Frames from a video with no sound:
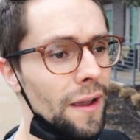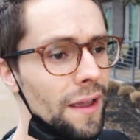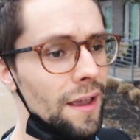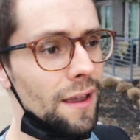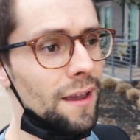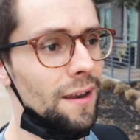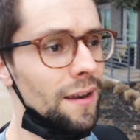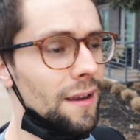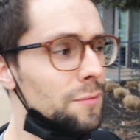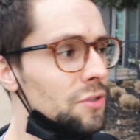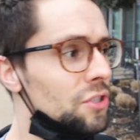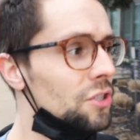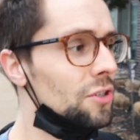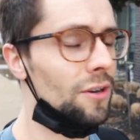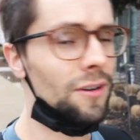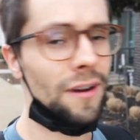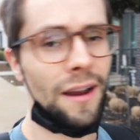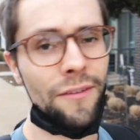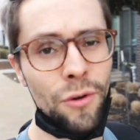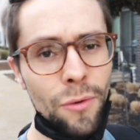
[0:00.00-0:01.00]
and I'm
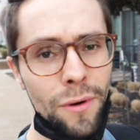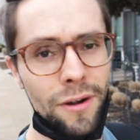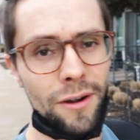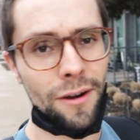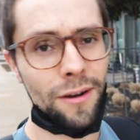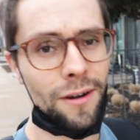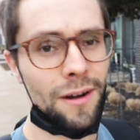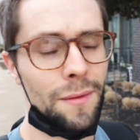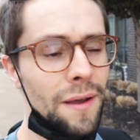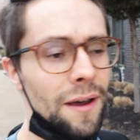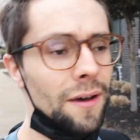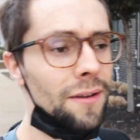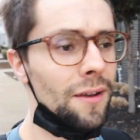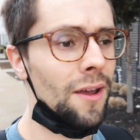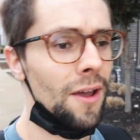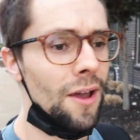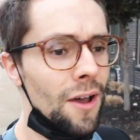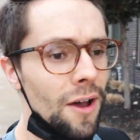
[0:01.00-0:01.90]
sure everyone heard about